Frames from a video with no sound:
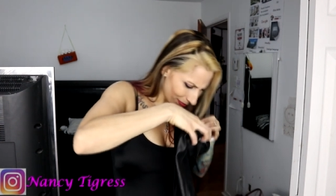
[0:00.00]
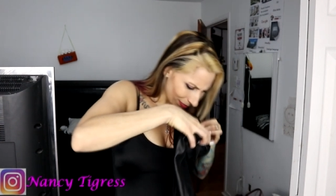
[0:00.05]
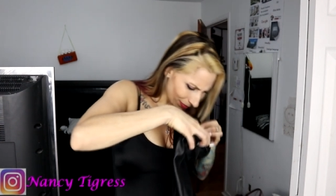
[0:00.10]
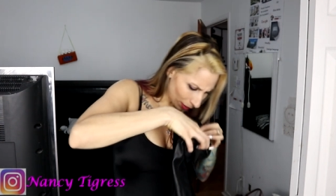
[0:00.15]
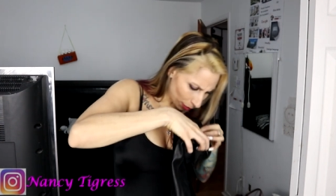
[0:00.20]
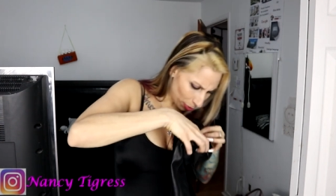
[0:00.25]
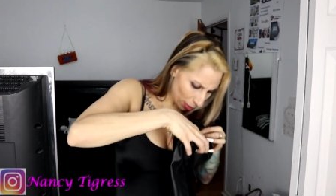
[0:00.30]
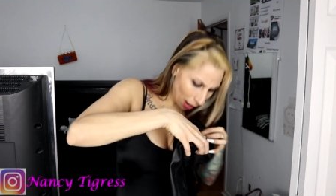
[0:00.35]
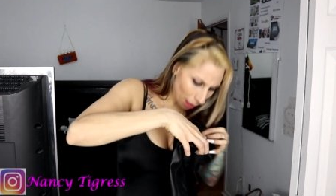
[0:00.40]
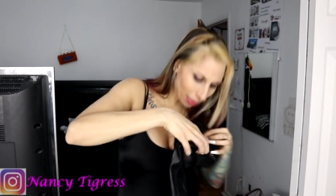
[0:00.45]

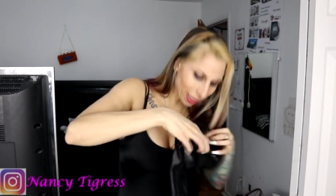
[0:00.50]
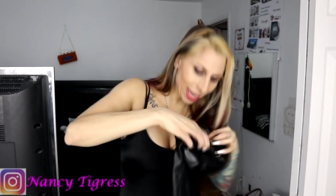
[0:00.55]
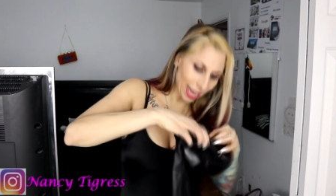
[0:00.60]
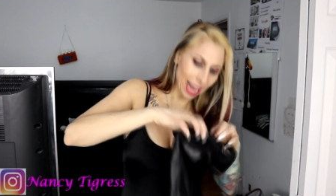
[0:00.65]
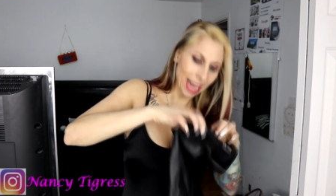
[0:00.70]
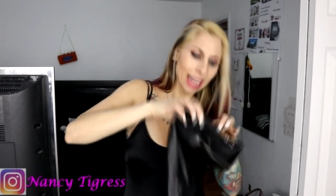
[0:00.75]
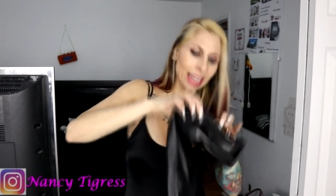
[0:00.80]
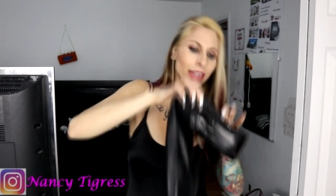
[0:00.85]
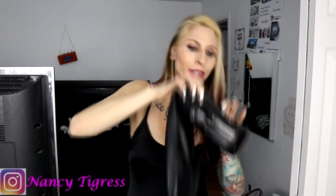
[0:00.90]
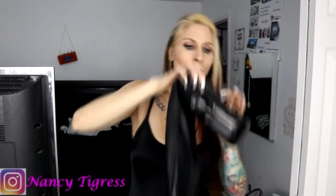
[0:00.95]
They're probably
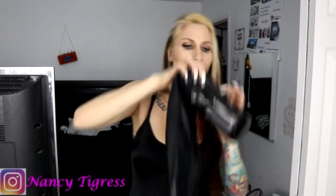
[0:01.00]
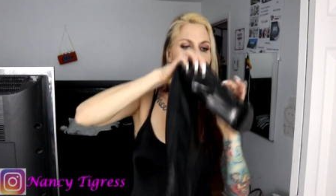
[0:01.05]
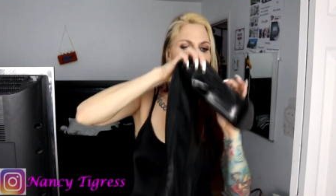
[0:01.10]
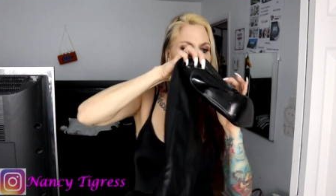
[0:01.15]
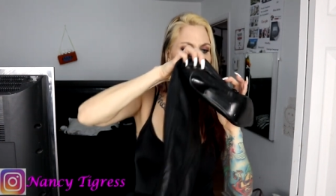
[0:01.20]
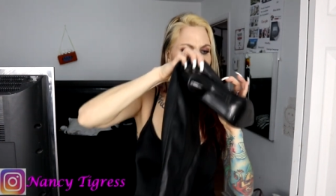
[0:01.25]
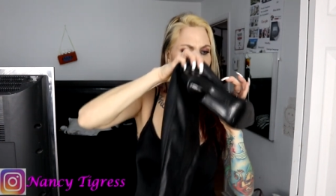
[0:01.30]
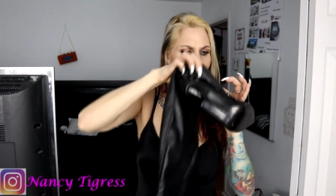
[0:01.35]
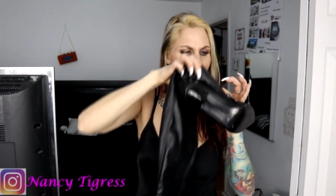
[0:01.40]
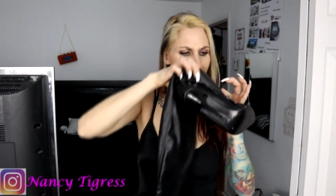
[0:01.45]
eight or eight
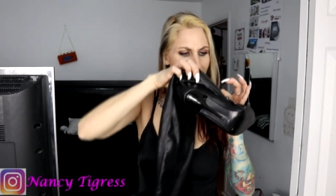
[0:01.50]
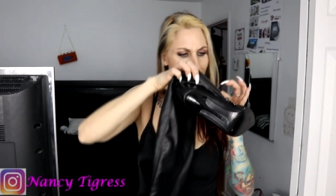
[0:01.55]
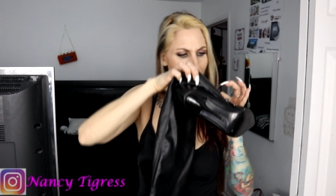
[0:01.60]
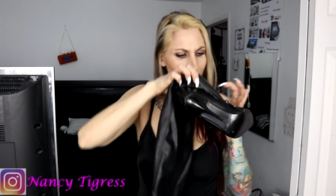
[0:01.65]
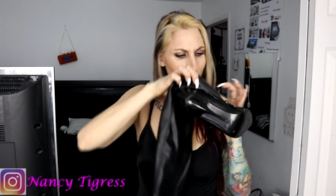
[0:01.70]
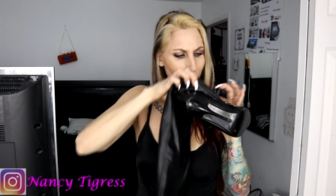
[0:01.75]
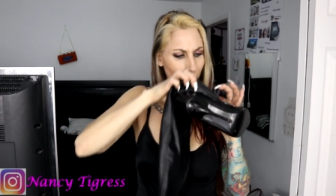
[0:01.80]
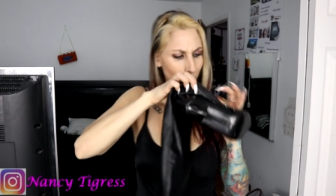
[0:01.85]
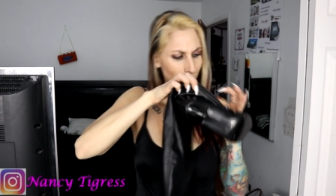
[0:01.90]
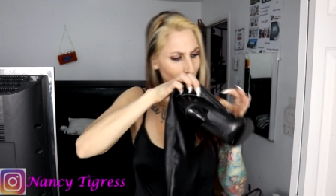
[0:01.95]
and a
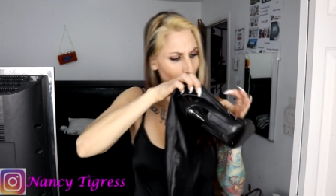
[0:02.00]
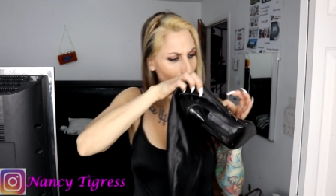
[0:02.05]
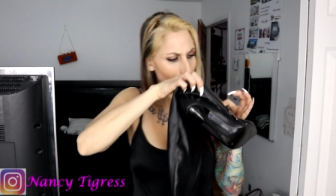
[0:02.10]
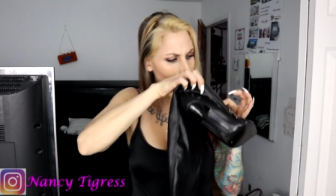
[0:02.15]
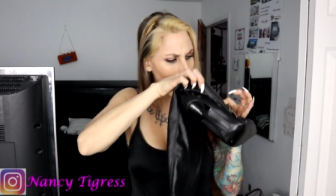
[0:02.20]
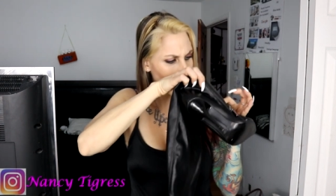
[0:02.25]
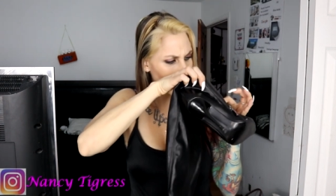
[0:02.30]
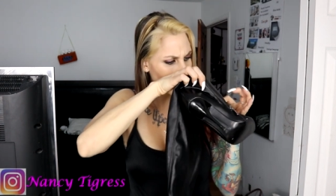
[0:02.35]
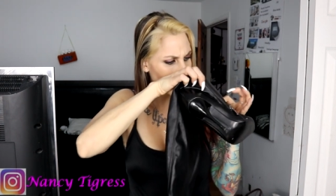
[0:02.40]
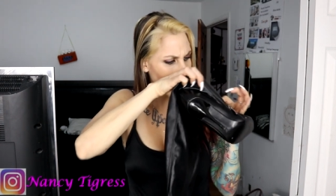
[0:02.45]
half. They're
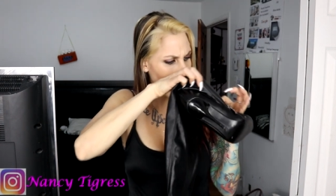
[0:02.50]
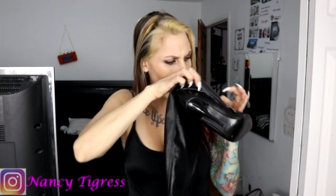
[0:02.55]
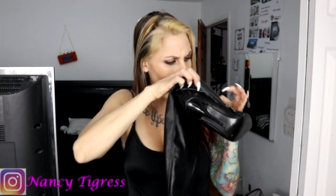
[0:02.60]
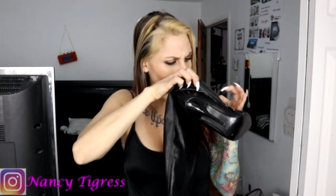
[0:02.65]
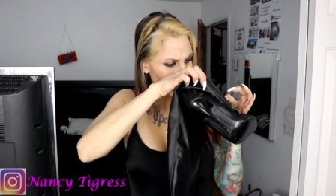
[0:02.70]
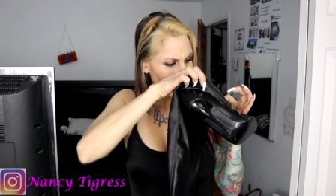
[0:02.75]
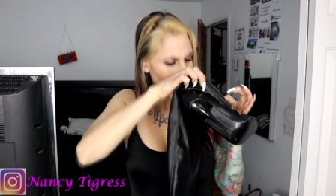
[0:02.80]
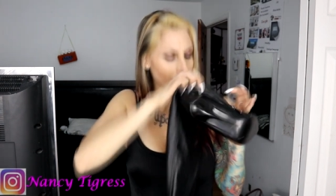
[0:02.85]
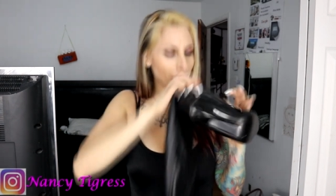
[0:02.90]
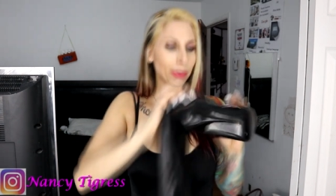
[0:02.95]
probably eight.
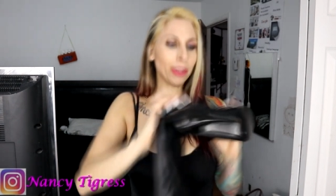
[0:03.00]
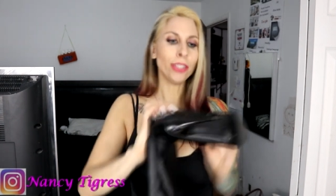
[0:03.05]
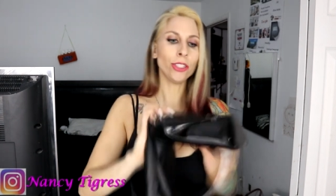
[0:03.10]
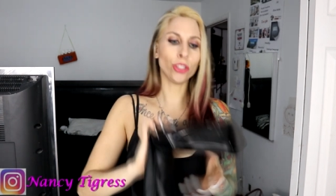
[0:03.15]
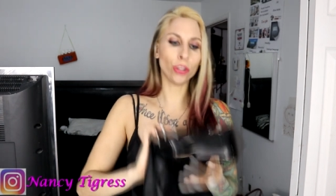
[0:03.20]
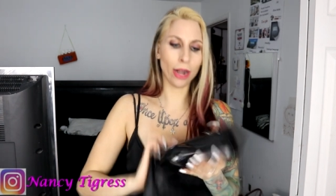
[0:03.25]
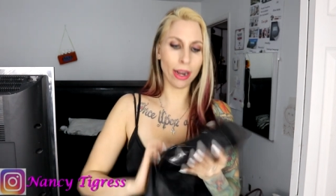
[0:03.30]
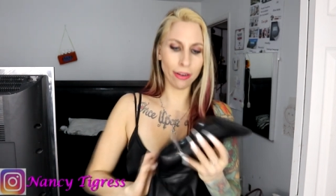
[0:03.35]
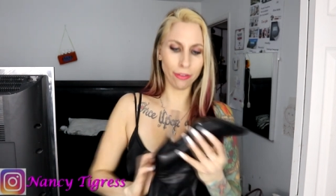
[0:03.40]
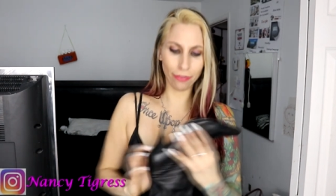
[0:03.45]
I'm gonna
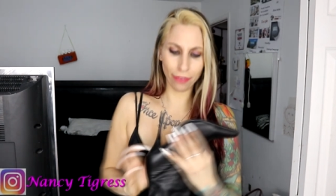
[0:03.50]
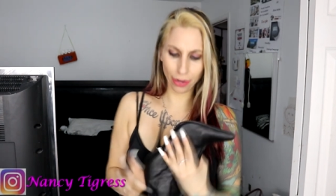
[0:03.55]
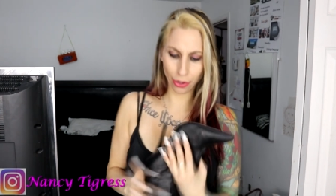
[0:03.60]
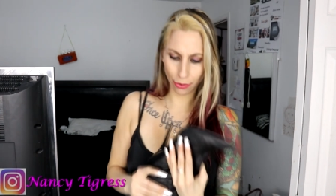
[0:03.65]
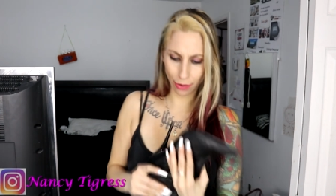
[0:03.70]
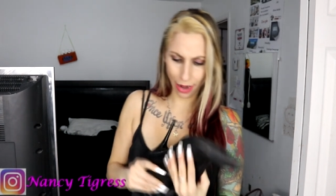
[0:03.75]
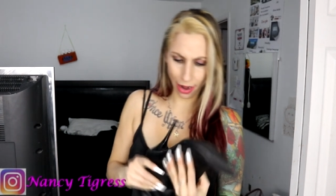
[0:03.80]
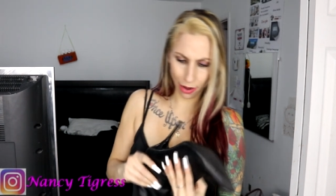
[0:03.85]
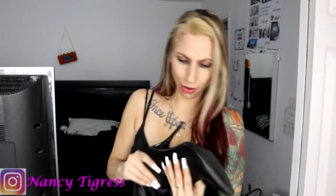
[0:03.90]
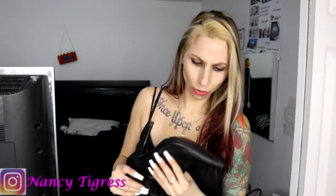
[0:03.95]
try and
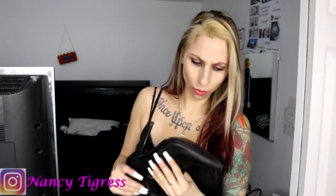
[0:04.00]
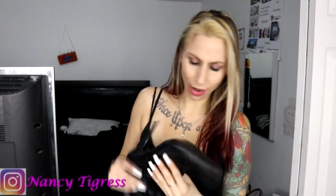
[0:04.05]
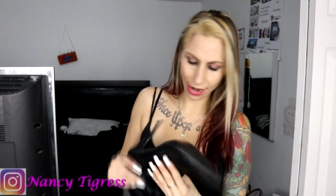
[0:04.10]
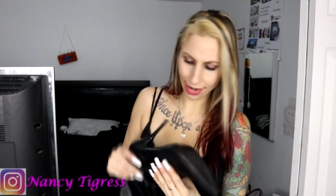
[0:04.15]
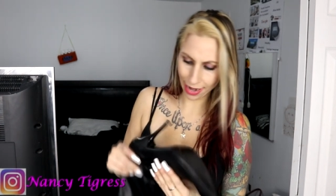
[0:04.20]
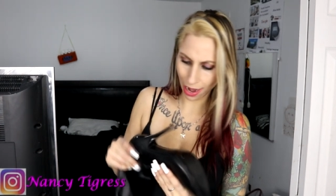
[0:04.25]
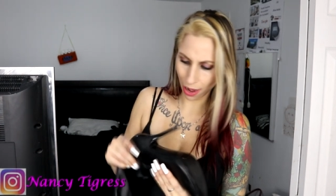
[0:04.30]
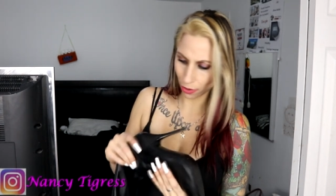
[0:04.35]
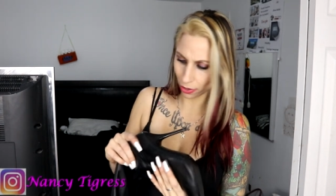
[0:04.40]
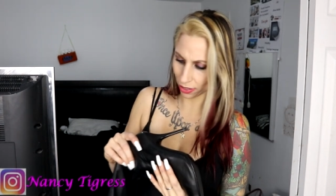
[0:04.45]
figure out right
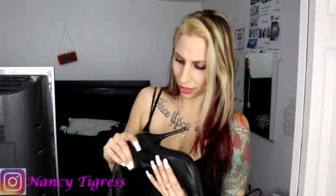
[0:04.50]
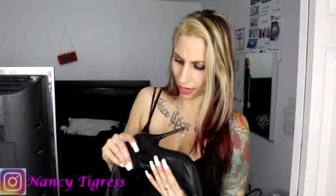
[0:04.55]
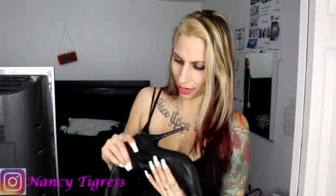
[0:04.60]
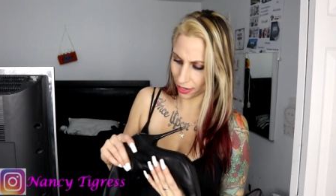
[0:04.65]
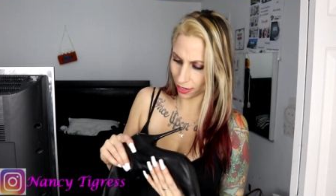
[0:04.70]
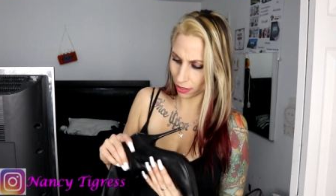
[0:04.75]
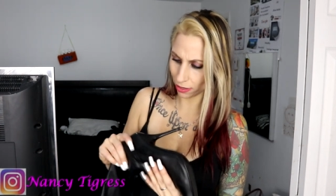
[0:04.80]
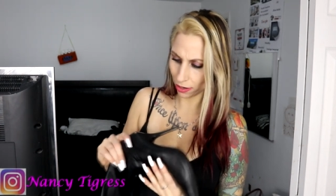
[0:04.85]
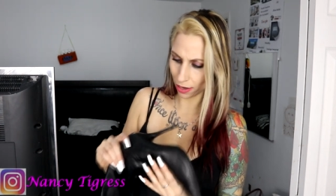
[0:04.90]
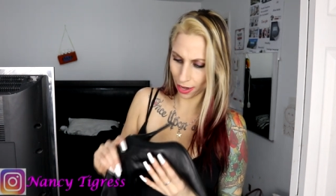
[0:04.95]
now because I
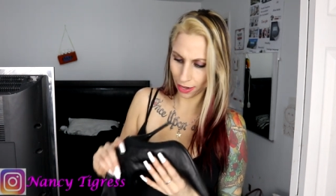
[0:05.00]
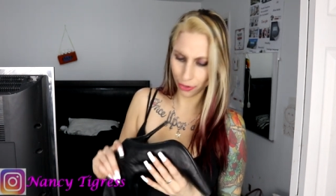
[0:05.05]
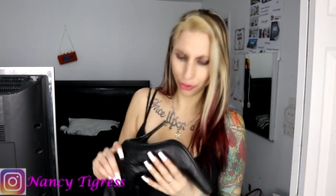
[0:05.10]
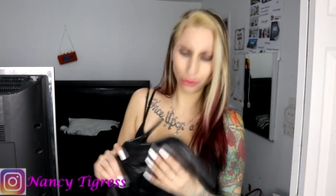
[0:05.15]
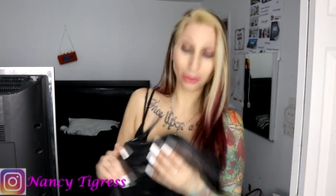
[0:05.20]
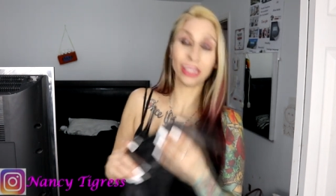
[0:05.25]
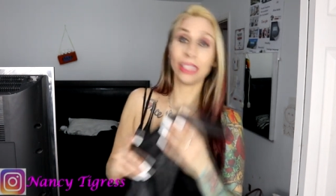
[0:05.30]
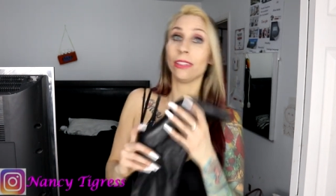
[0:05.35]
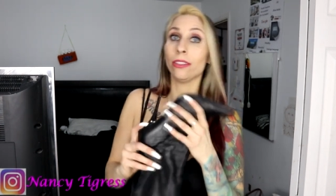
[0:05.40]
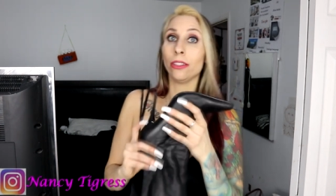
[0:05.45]
didn't. I
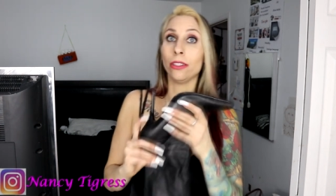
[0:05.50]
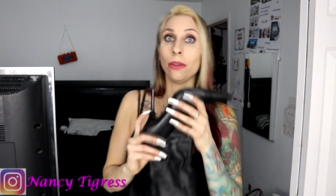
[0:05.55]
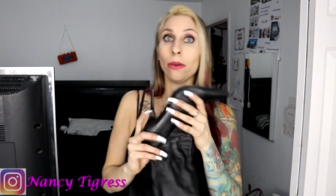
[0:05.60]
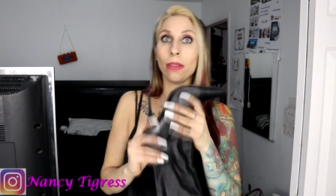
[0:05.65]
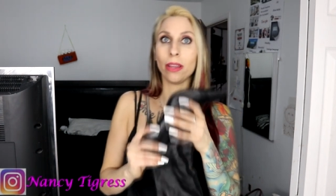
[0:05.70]
do need to know